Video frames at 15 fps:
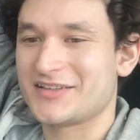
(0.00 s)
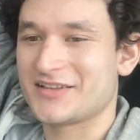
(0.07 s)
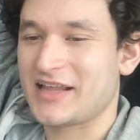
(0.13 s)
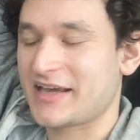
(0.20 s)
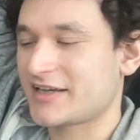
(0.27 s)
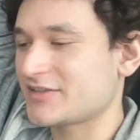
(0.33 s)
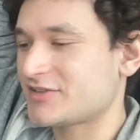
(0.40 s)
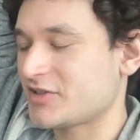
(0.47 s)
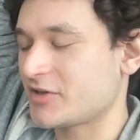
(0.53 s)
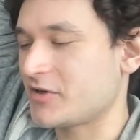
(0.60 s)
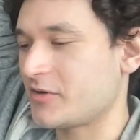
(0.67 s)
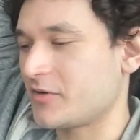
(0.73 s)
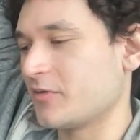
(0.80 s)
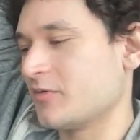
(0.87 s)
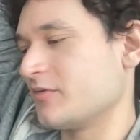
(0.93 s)
Like,
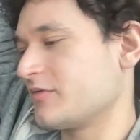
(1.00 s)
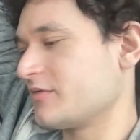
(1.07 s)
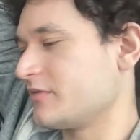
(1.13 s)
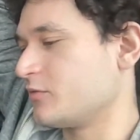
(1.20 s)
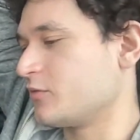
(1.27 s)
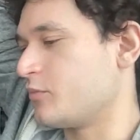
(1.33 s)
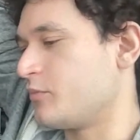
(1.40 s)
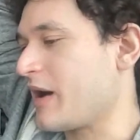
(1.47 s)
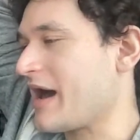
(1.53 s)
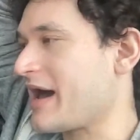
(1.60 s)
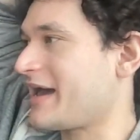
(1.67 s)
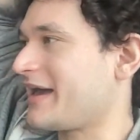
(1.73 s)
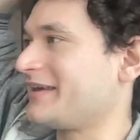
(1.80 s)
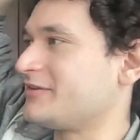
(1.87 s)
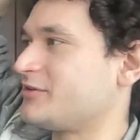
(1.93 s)
so
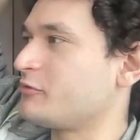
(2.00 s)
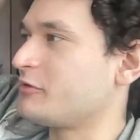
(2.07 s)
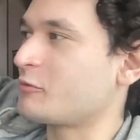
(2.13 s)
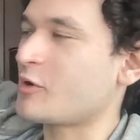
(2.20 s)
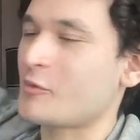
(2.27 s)
by doing